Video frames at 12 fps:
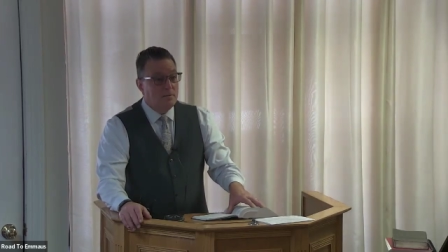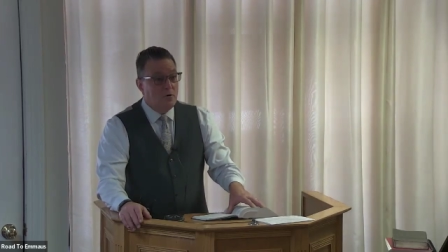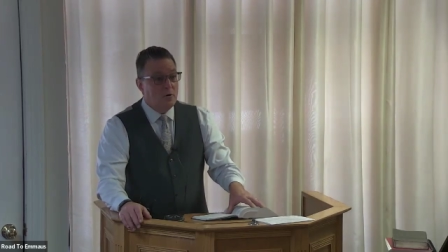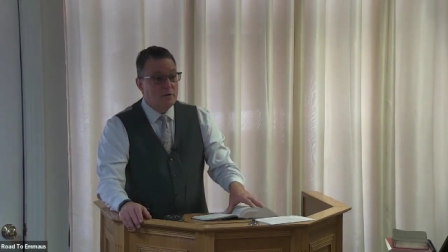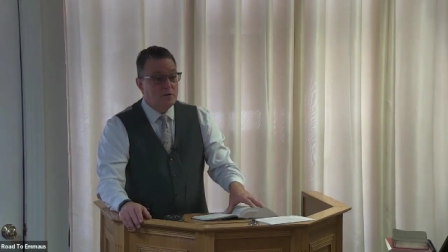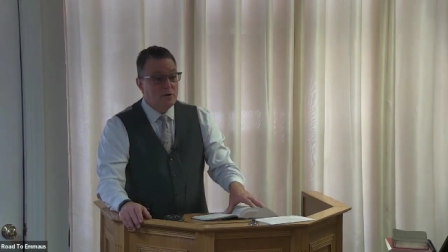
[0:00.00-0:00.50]

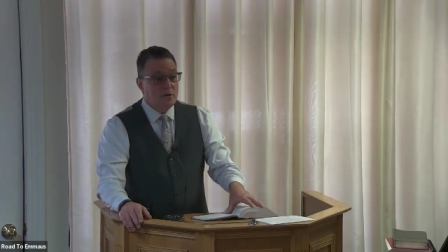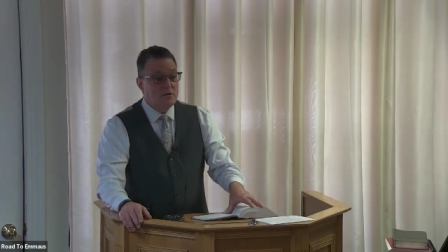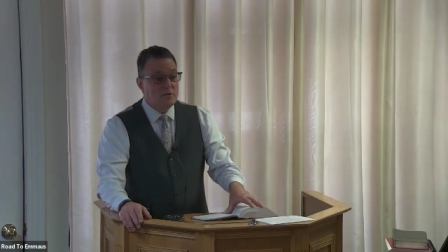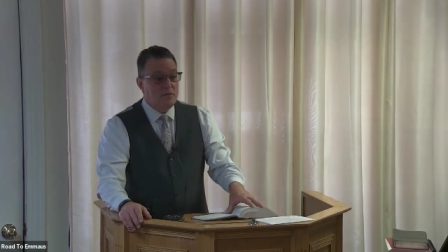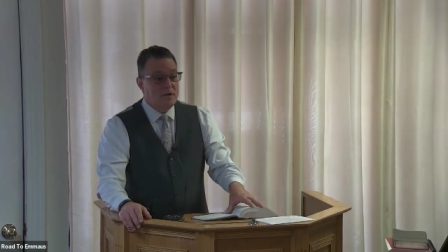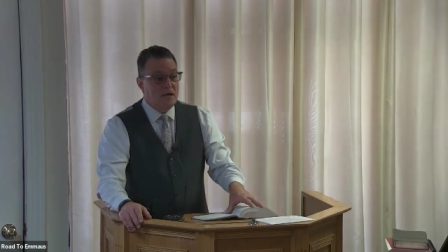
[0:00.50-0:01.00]
boy,
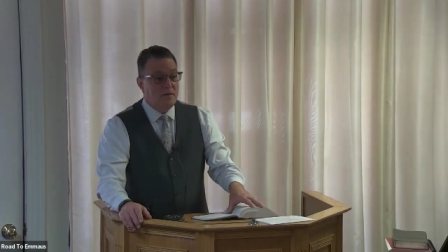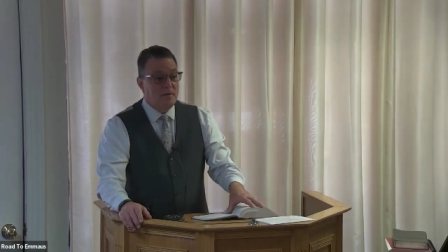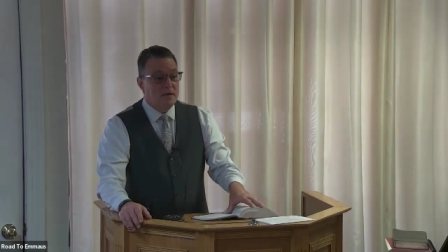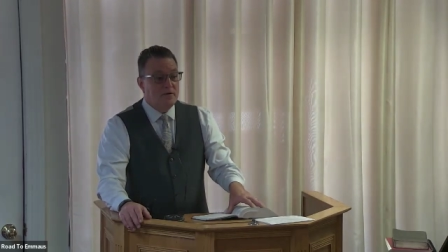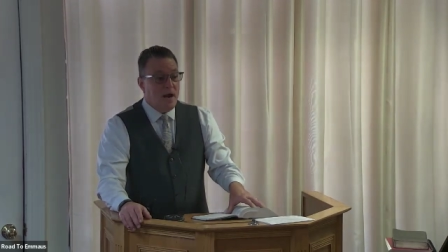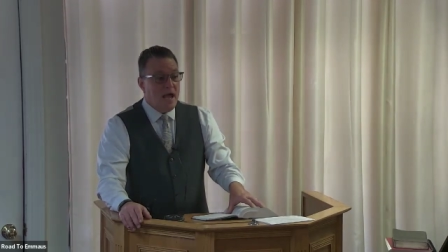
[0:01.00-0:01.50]
church is
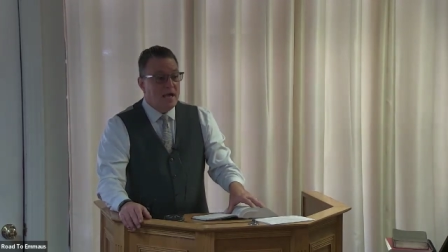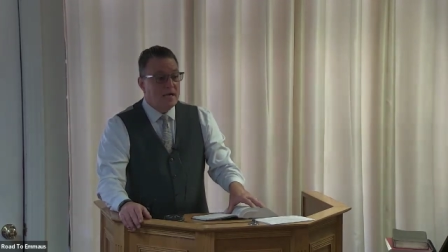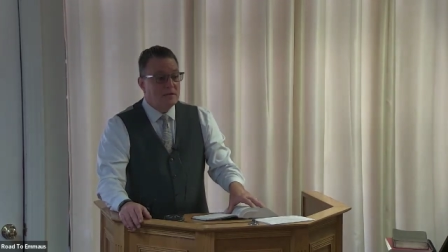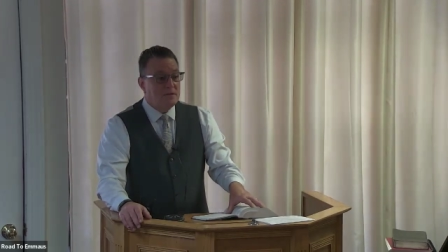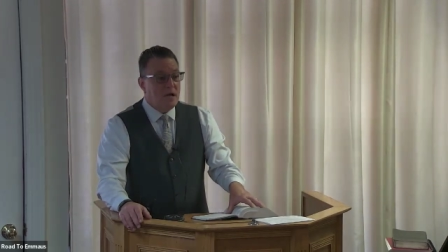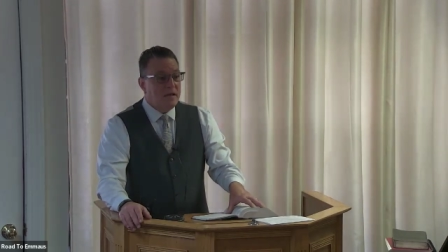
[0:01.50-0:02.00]
becoming a
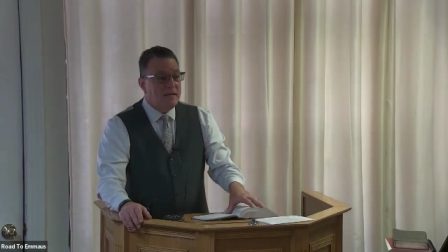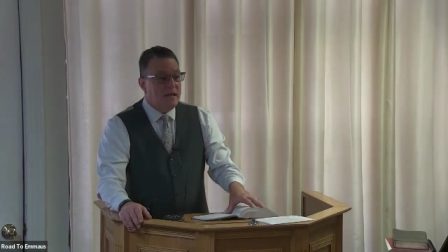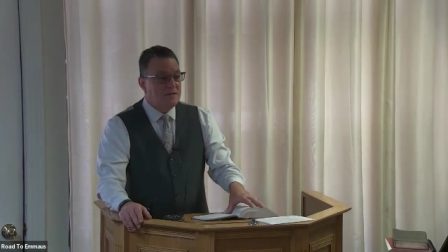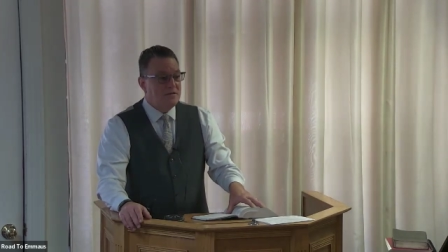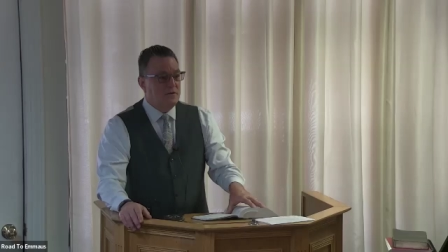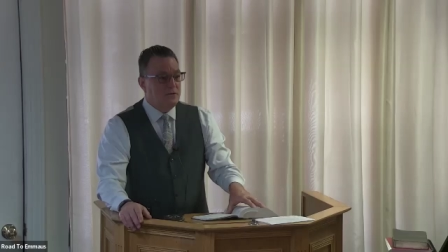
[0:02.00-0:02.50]
drag. It's not
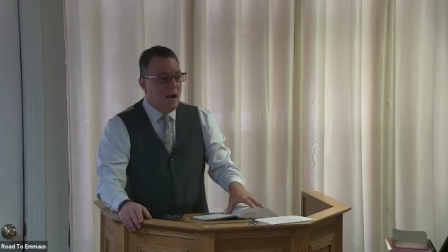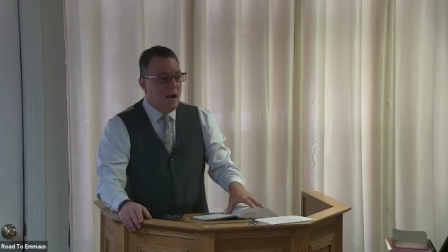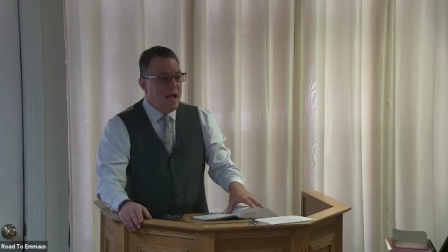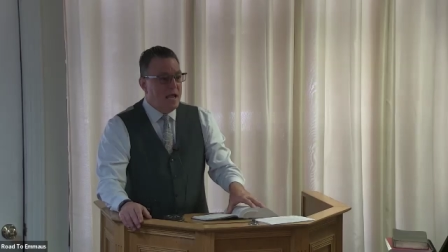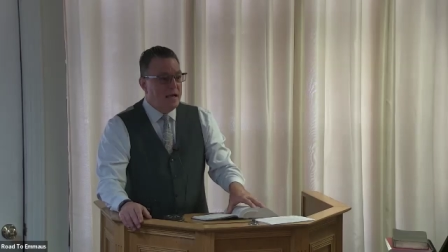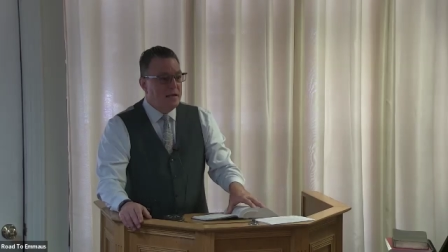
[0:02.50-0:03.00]
that it's a
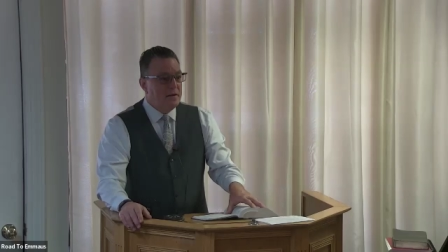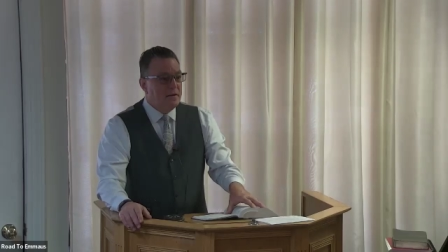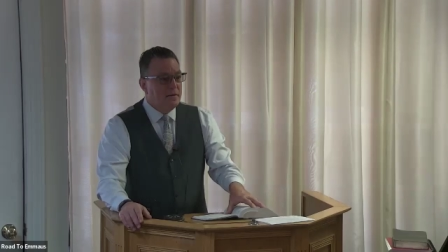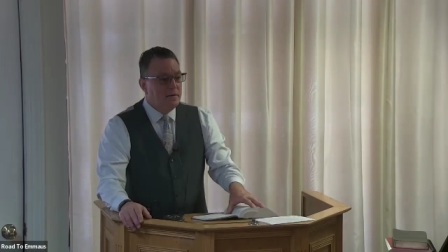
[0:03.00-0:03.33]
drag.